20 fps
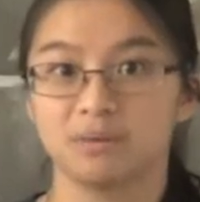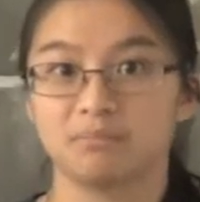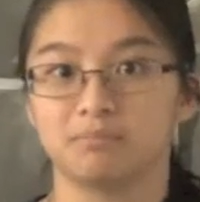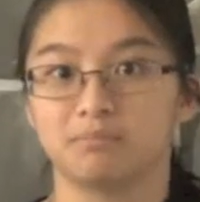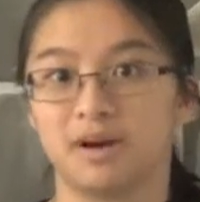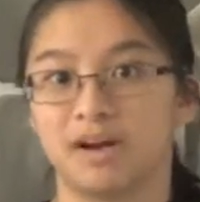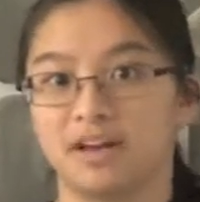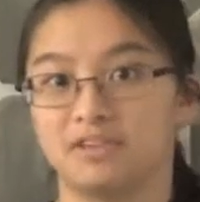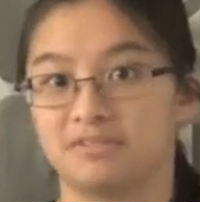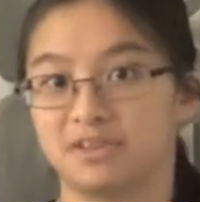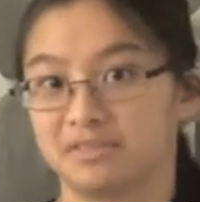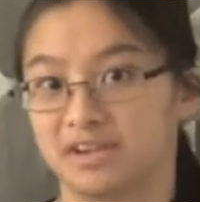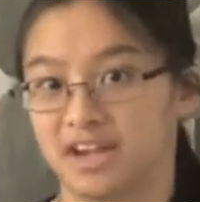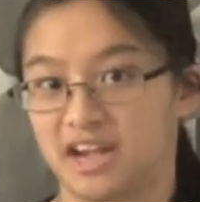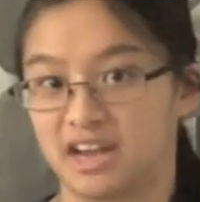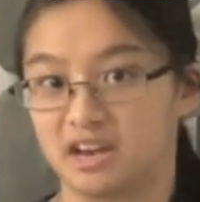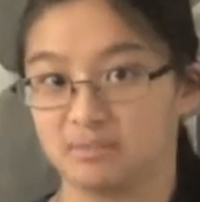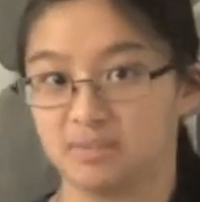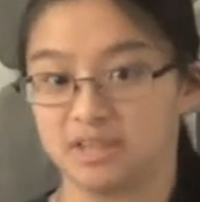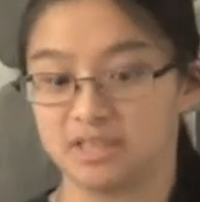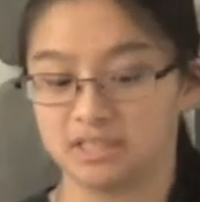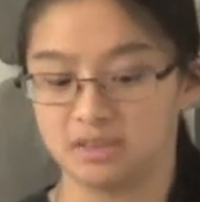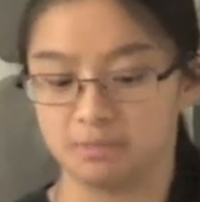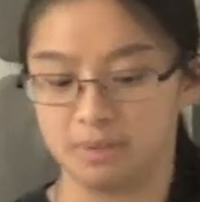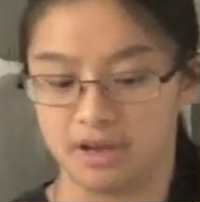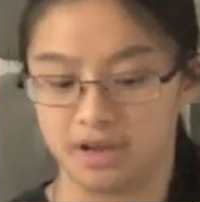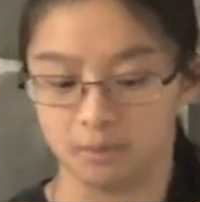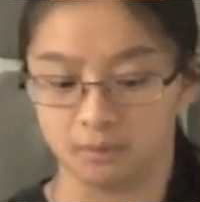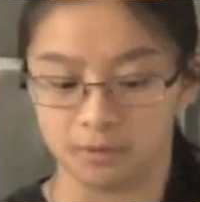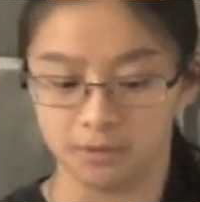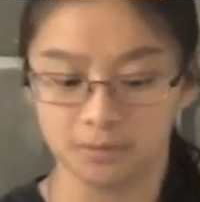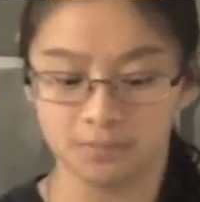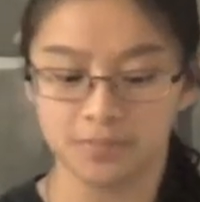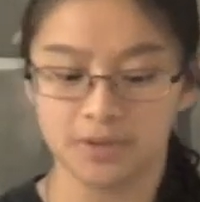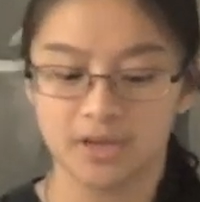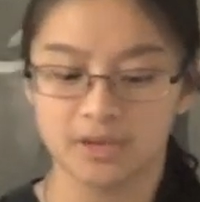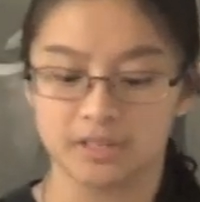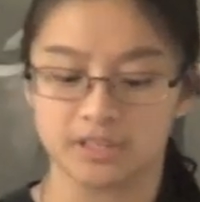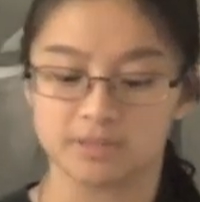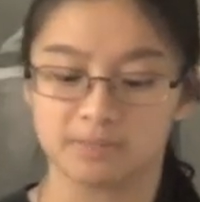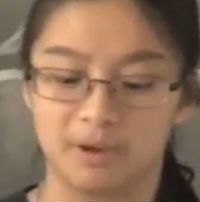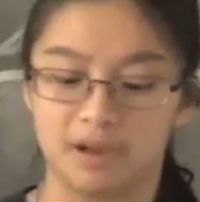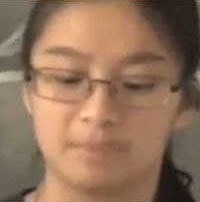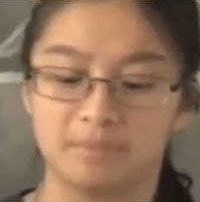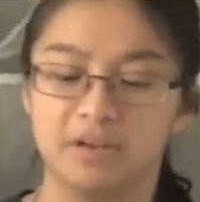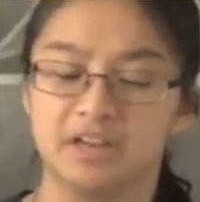My favorite anime is debatable. Despite